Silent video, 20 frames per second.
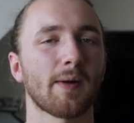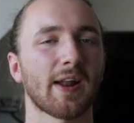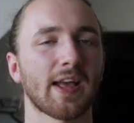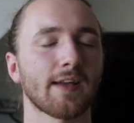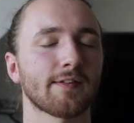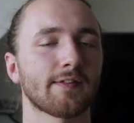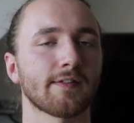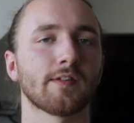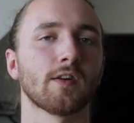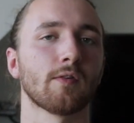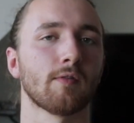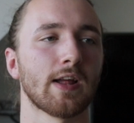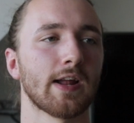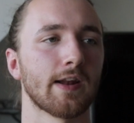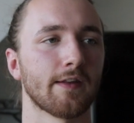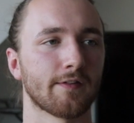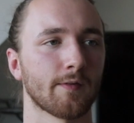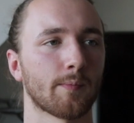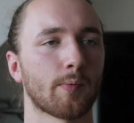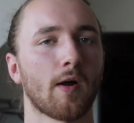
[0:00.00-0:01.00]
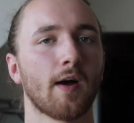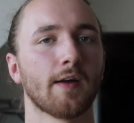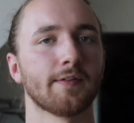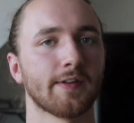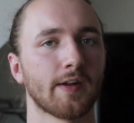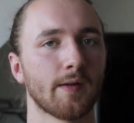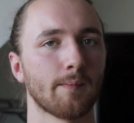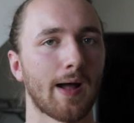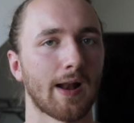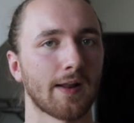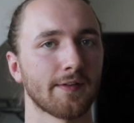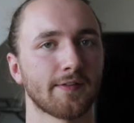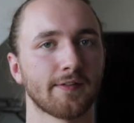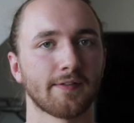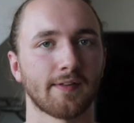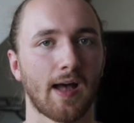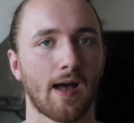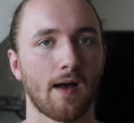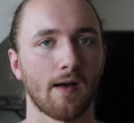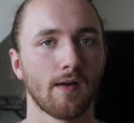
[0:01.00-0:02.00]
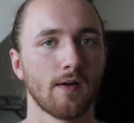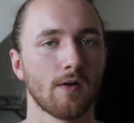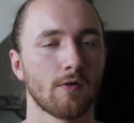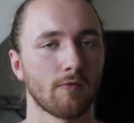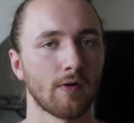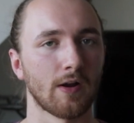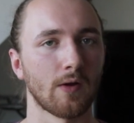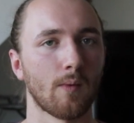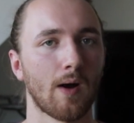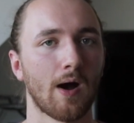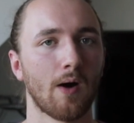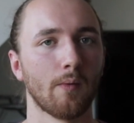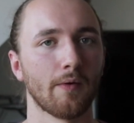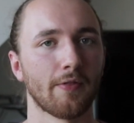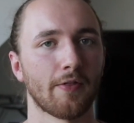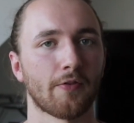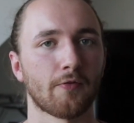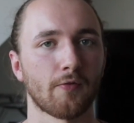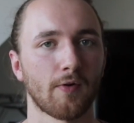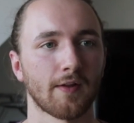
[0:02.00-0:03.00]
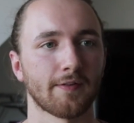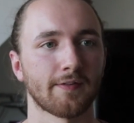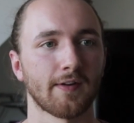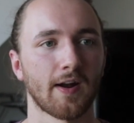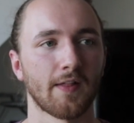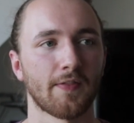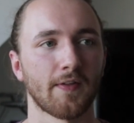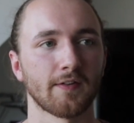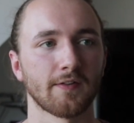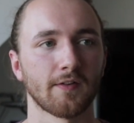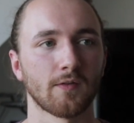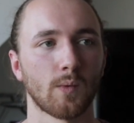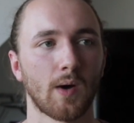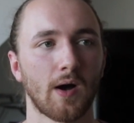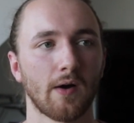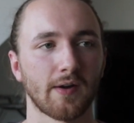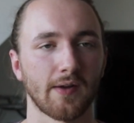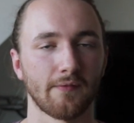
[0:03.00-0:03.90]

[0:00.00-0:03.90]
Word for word: but I guess it's not really any surprise that it balances that really well with the thriller side of things as well,